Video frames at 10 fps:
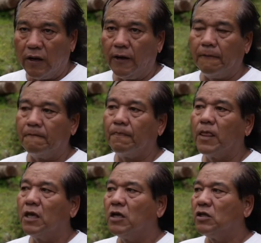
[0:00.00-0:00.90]
Um,
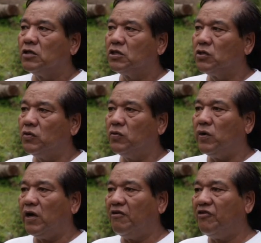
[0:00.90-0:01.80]
so
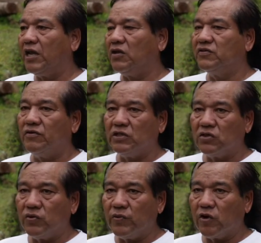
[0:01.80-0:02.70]
I think that was very
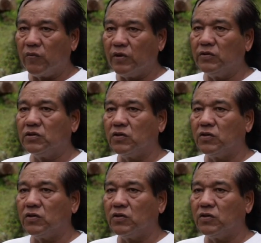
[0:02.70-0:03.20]
slow in coming.